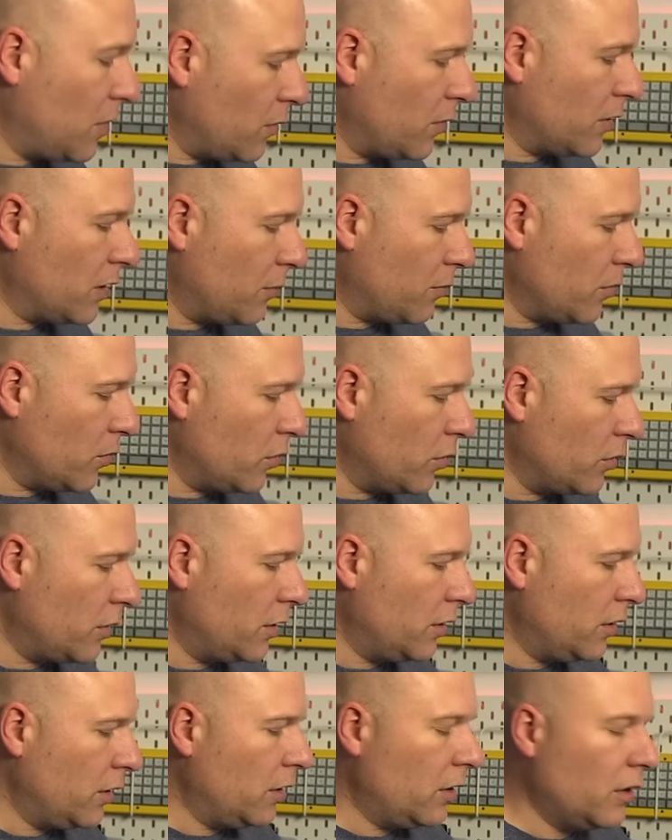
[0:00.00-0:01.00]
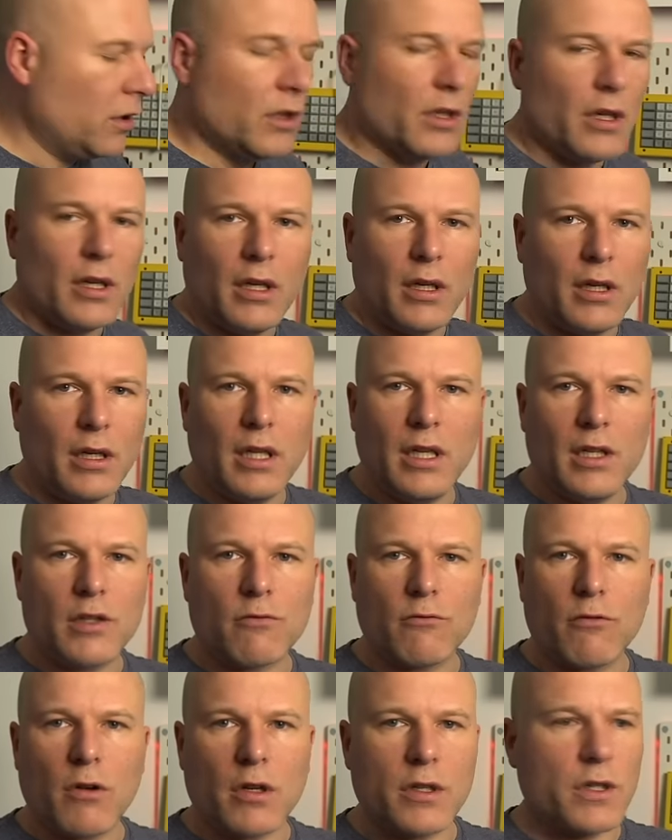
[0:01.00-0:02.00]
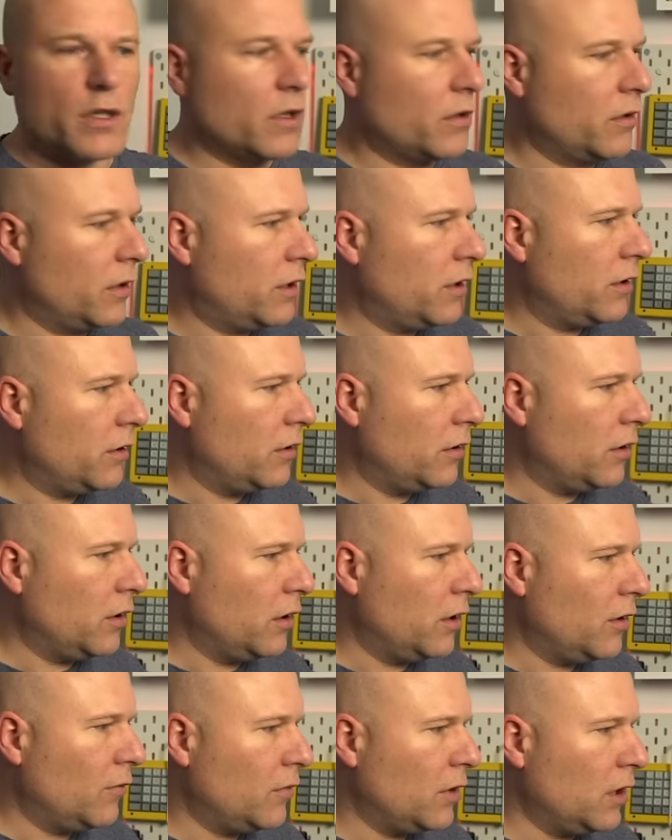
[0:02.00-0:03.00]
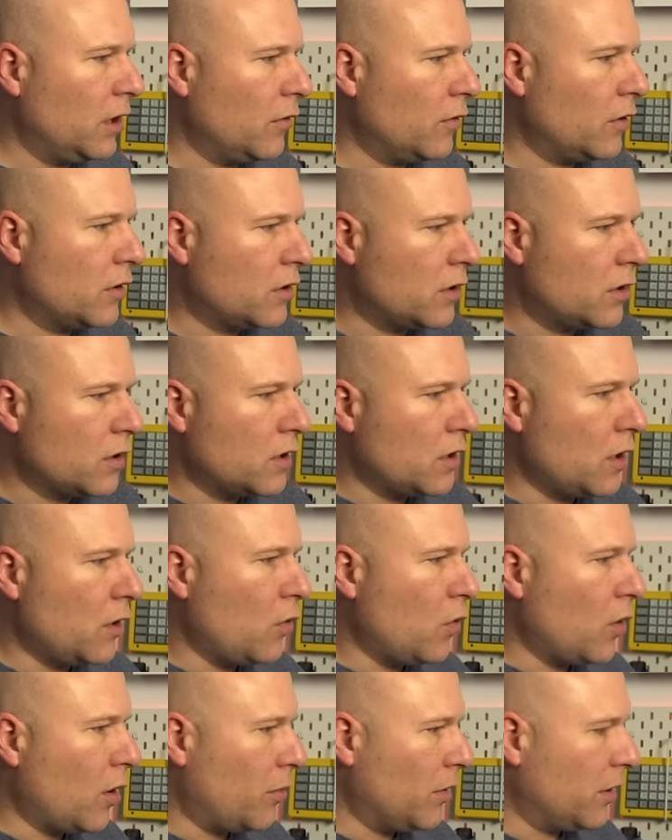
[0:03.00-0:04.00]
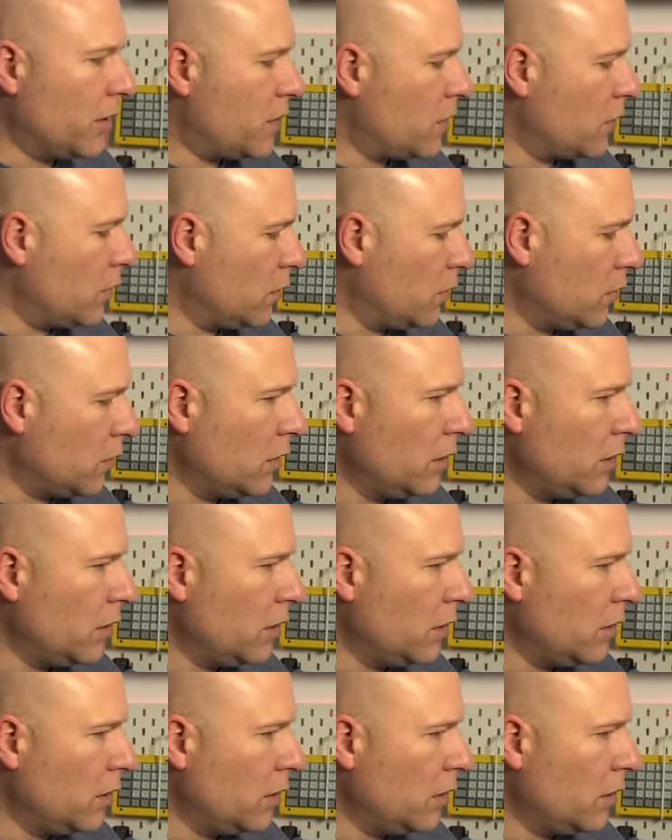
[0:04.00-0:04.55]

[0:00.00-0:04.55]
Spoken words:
with the board, it's rock solid. You know, there's no wobble at all.